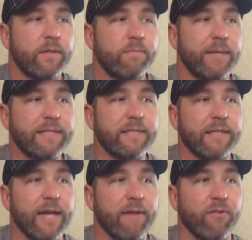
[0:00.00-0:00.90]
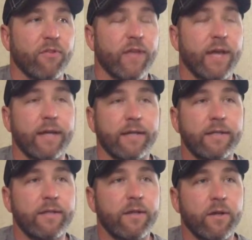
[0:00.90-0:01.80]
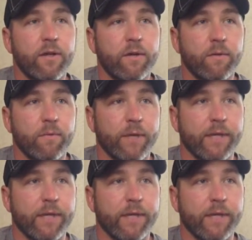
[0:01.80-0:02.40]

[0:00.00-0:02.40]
basically everything we